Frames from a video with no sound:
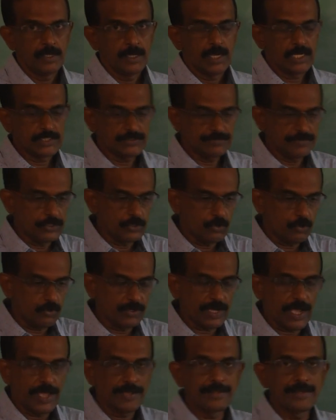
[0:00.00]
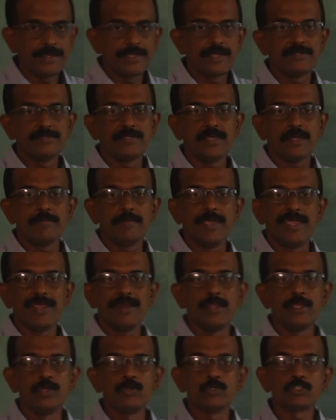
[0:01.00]
As we know, aggregates are
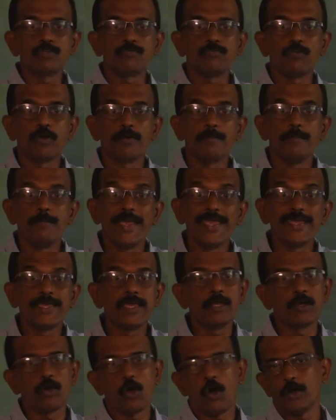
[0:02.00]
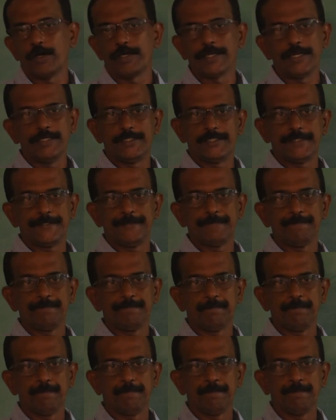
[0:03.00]
mainly used for making concrete.
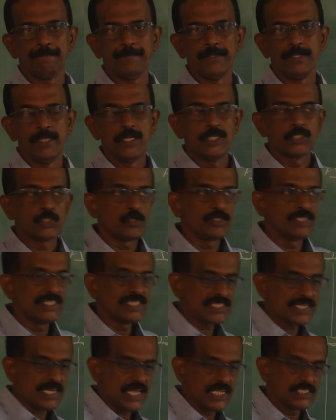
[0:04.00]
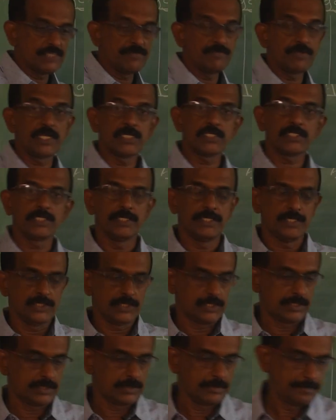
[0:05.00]
So, this classification
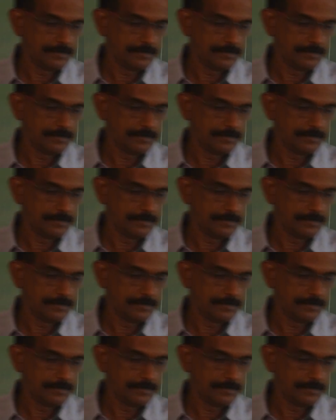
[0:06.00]
is